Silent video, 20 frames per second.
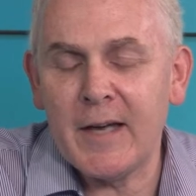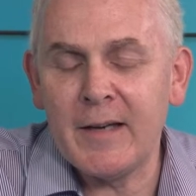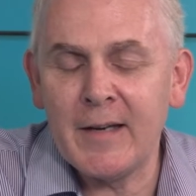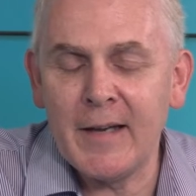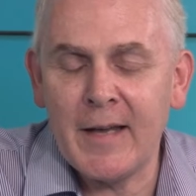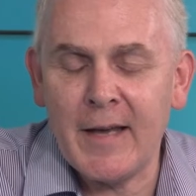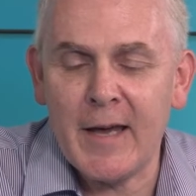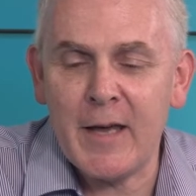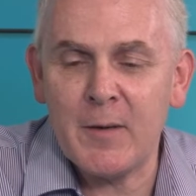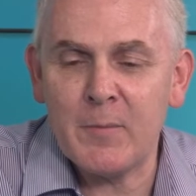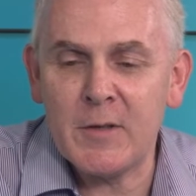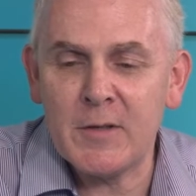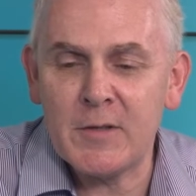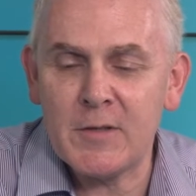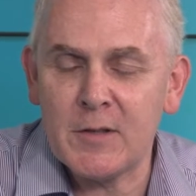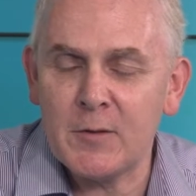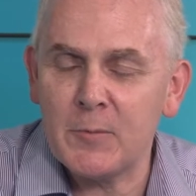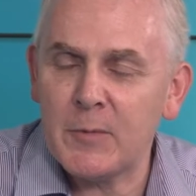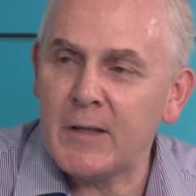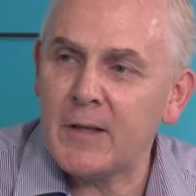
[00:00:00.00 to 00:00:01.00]
end game
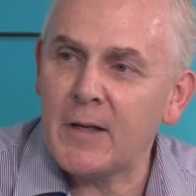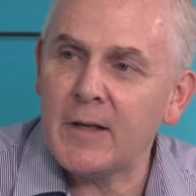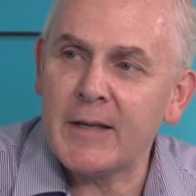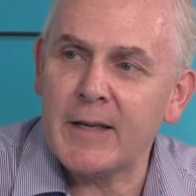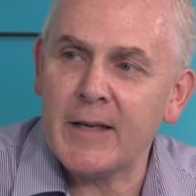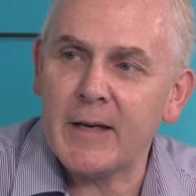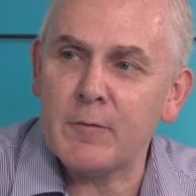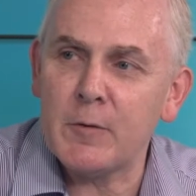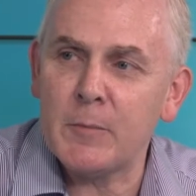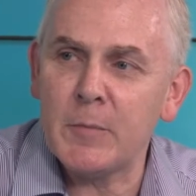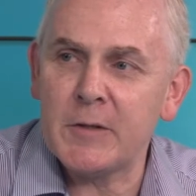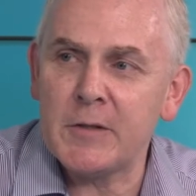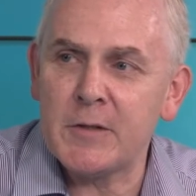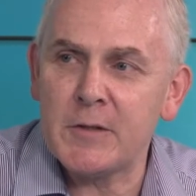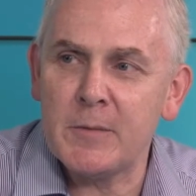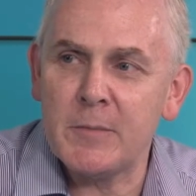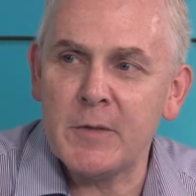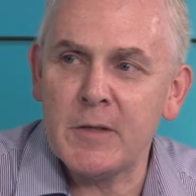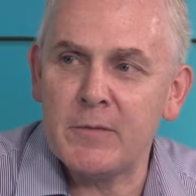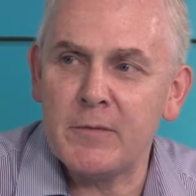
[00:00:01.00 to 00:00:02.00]
is that we'd like everybody
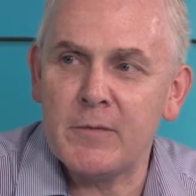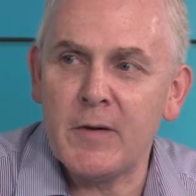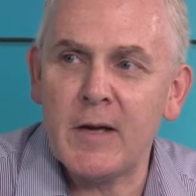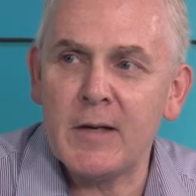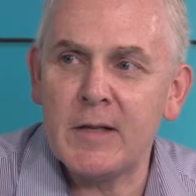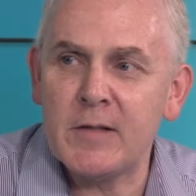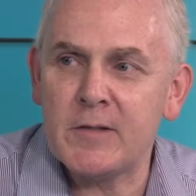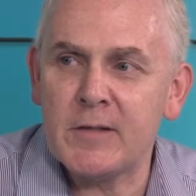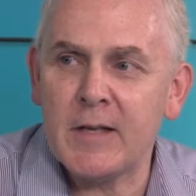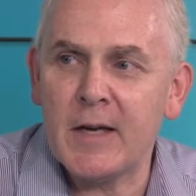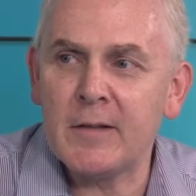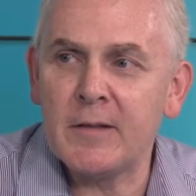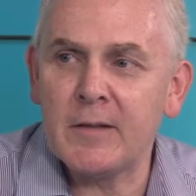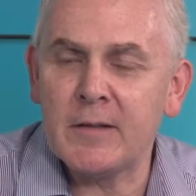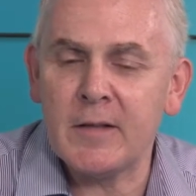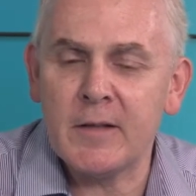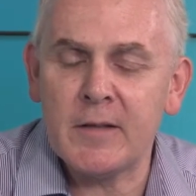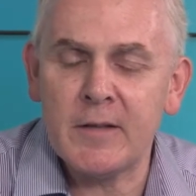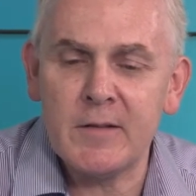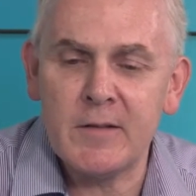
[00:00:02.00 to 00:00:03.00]
to be fairly
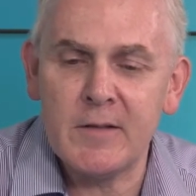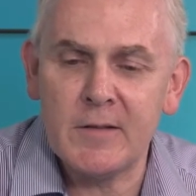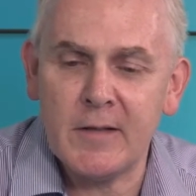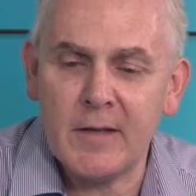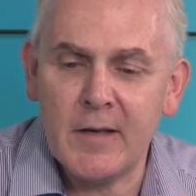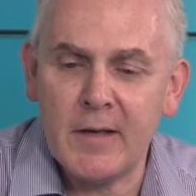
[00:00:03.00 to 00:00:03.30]
standardised,